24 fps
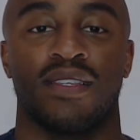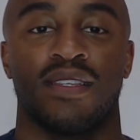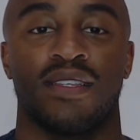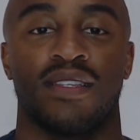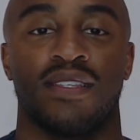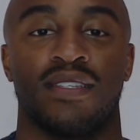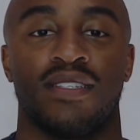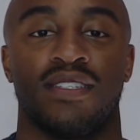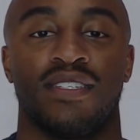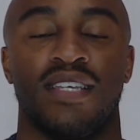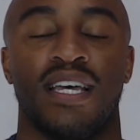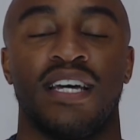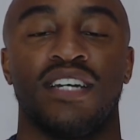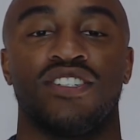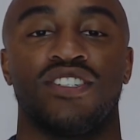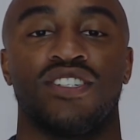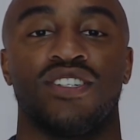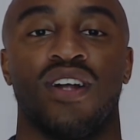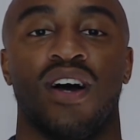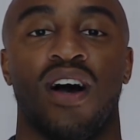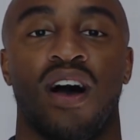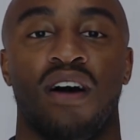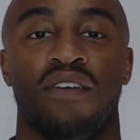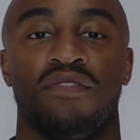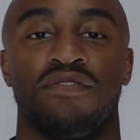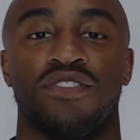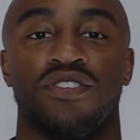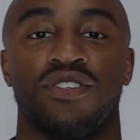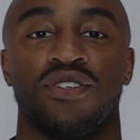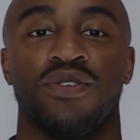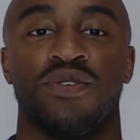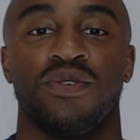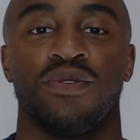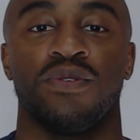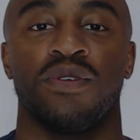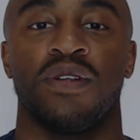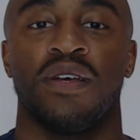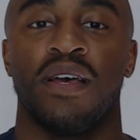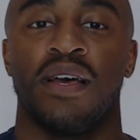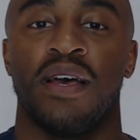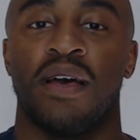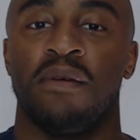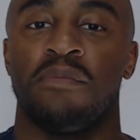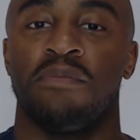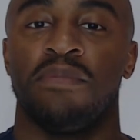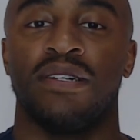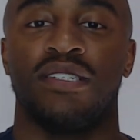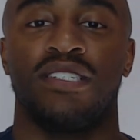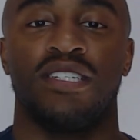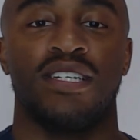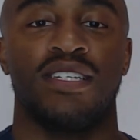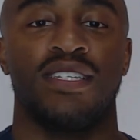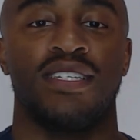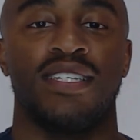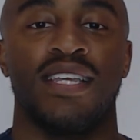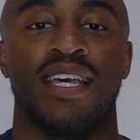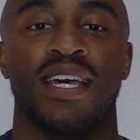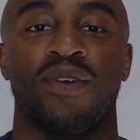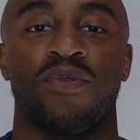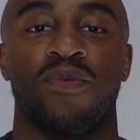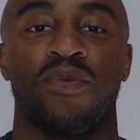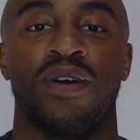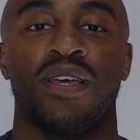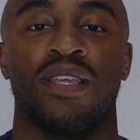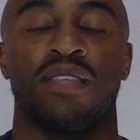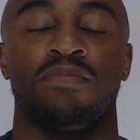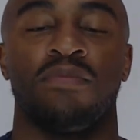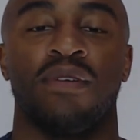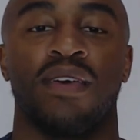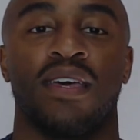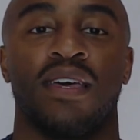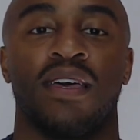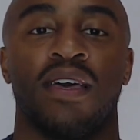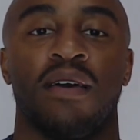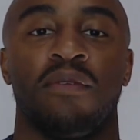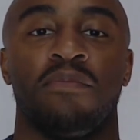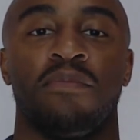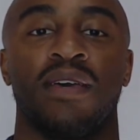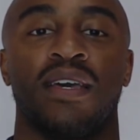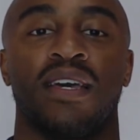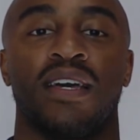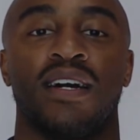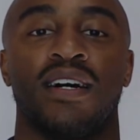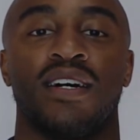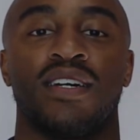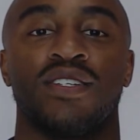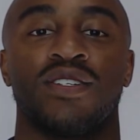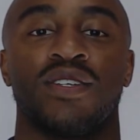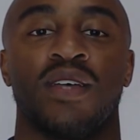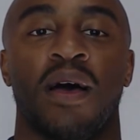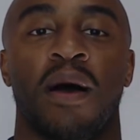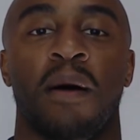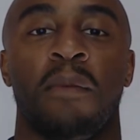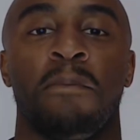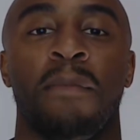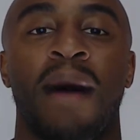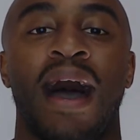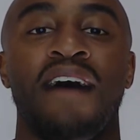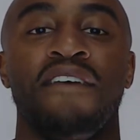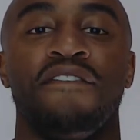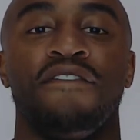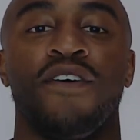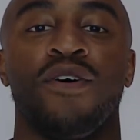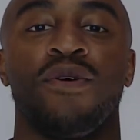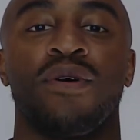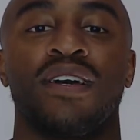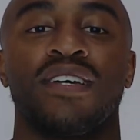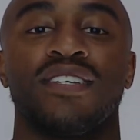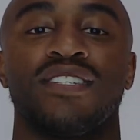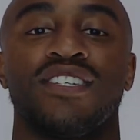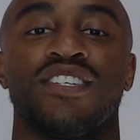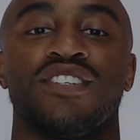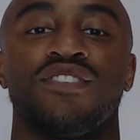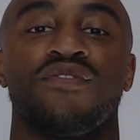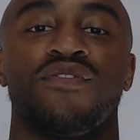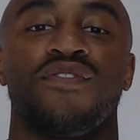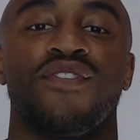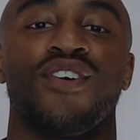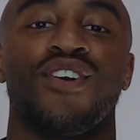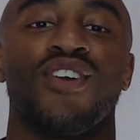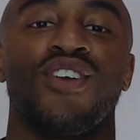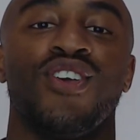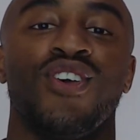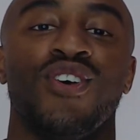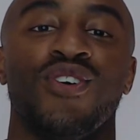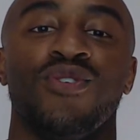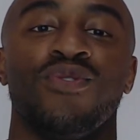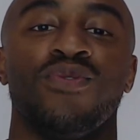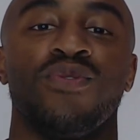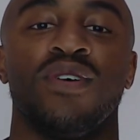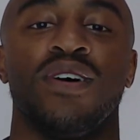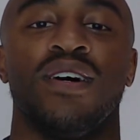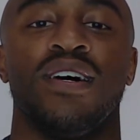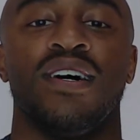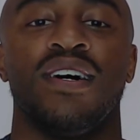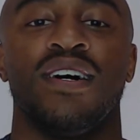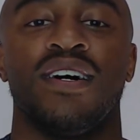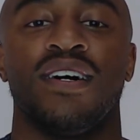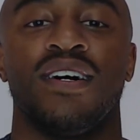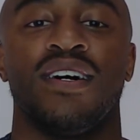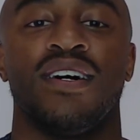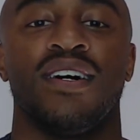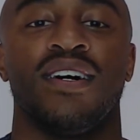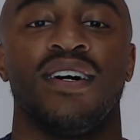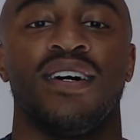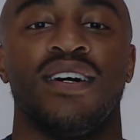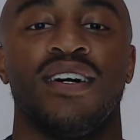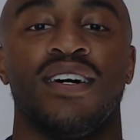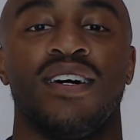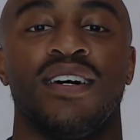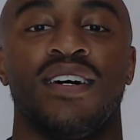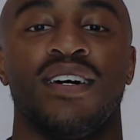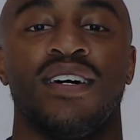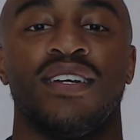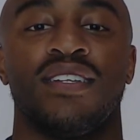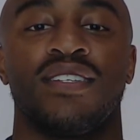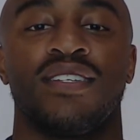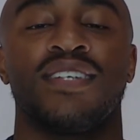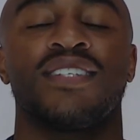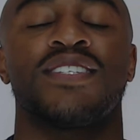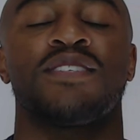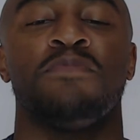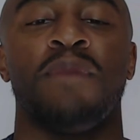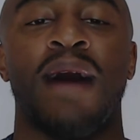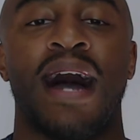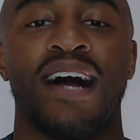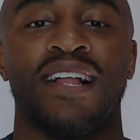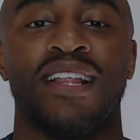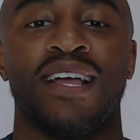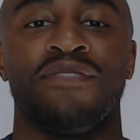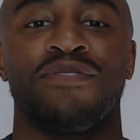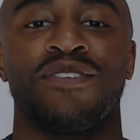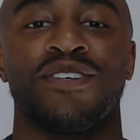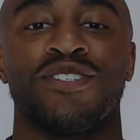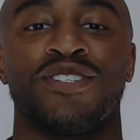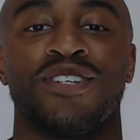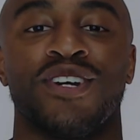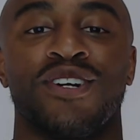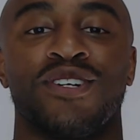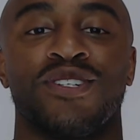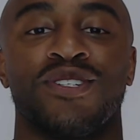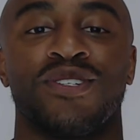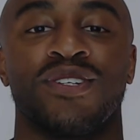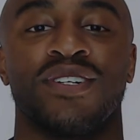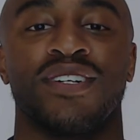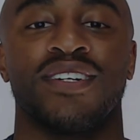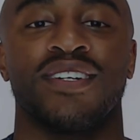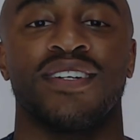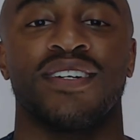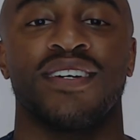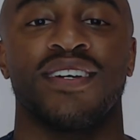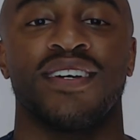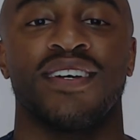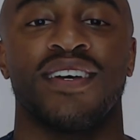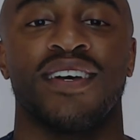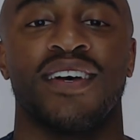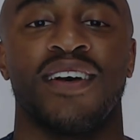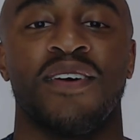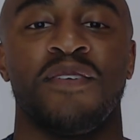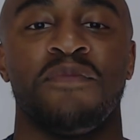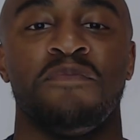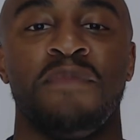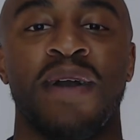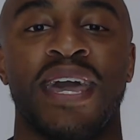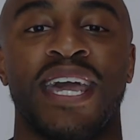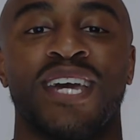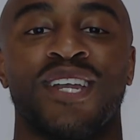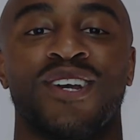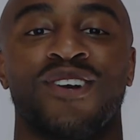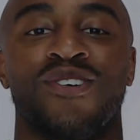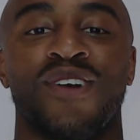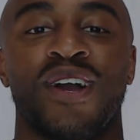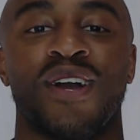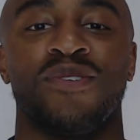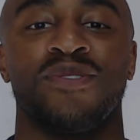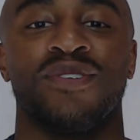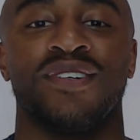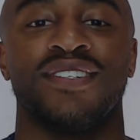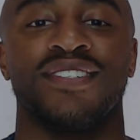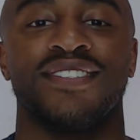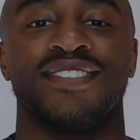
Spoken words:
session off soon, but just stick with me because my focus is for you to smile after surgery. Make it a great one.